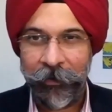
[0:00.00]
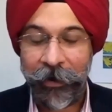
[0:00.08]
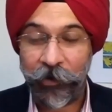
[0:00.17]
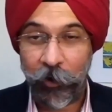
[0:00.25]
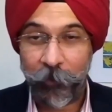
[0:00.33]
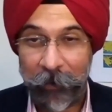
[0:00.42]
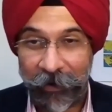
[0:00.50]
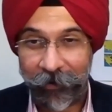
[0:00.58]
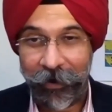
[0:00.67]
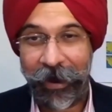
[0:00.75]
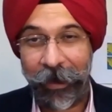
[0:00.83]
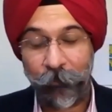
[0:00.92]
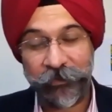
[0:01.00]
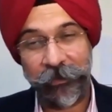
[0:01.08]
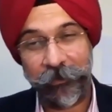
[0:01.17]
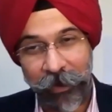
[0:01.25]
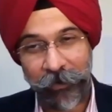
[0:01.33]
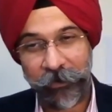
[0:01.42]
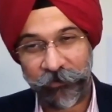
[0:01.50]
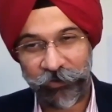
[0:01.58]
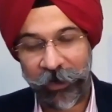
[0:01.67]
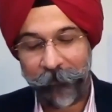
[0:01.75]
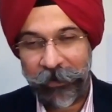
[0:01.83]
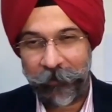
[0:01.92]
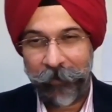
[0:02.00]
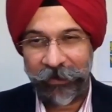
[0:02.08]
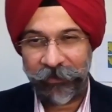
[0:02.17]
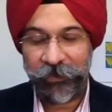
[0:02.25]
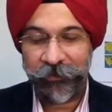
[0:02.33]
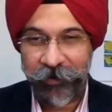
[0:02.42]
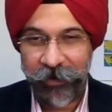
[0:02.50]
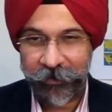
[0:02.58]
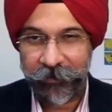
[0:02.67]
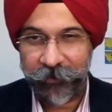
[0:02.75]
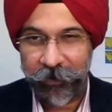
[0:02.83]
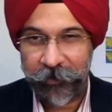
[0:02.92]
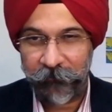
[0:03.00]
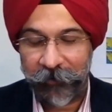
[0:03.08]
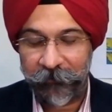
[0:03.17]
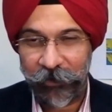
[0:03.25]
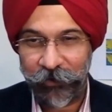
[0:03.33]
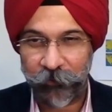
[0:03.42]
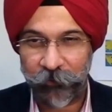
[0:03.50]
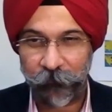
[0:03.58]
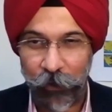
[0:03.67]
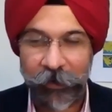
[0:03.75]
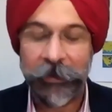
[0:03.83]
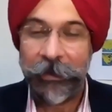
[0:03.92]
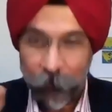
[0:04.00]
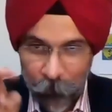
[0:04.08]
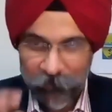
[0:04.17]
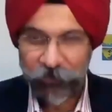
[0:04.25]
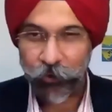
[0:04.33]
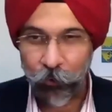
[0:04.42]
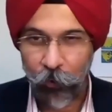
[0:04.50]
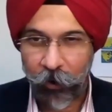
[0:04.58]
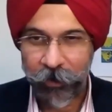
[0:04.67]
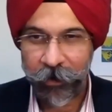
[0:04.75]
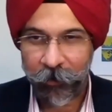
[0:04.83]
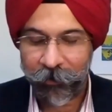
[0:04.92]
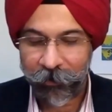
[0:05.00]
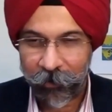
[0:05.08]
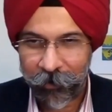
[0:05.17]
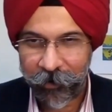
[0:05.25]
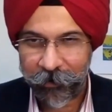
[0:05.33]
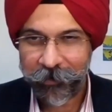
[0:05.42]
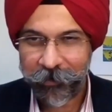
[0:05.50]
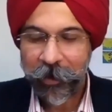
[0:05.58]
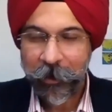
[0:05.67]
It got better. I was the youngest chairman and managing director at 35 years of old, which you all heard.